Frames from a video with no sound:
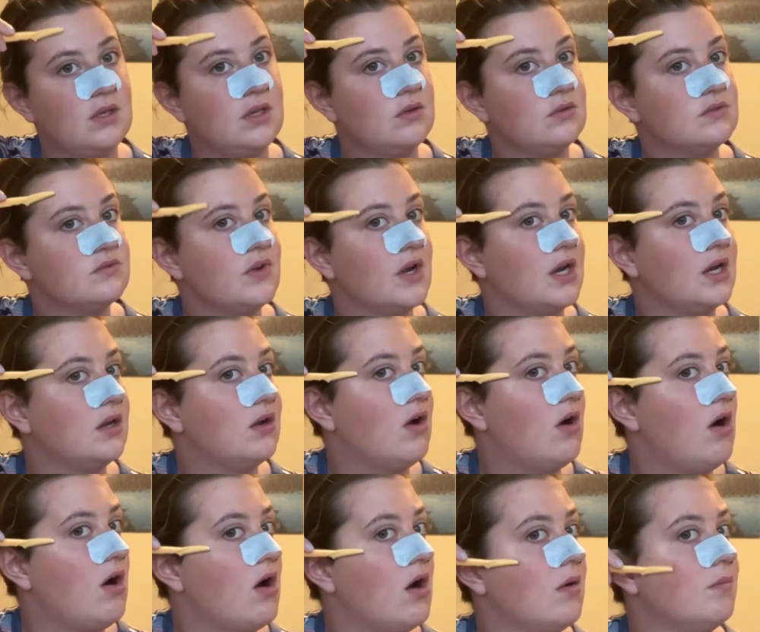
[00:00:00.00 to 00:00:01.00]
He was very
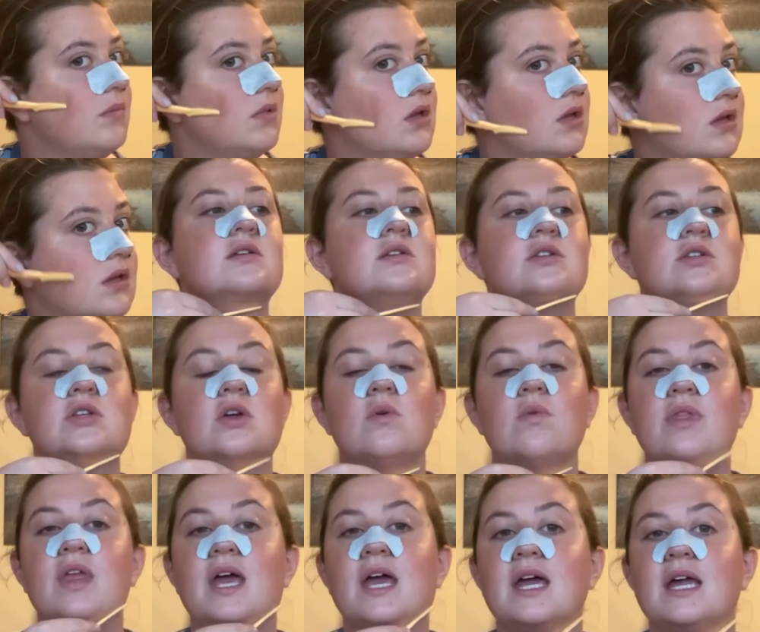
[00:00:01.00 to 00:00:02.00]
calm. So
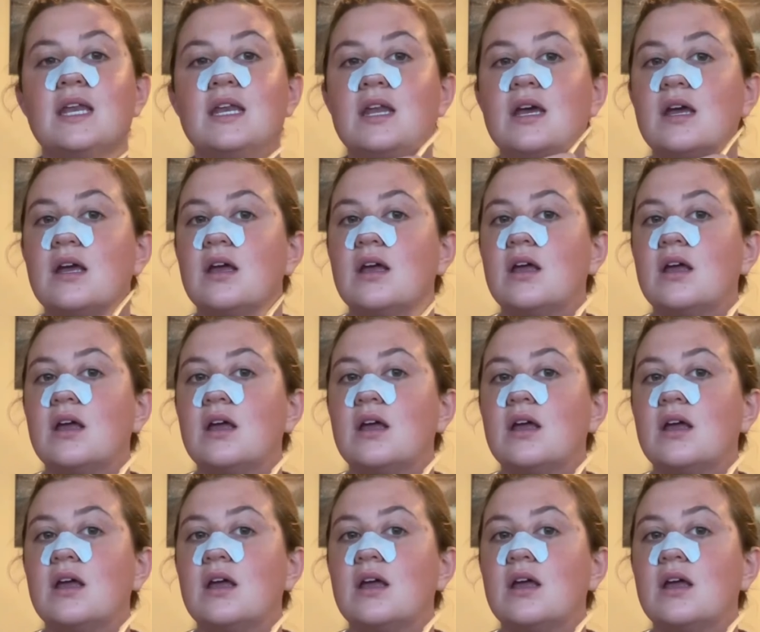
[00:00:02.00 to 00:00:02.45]
then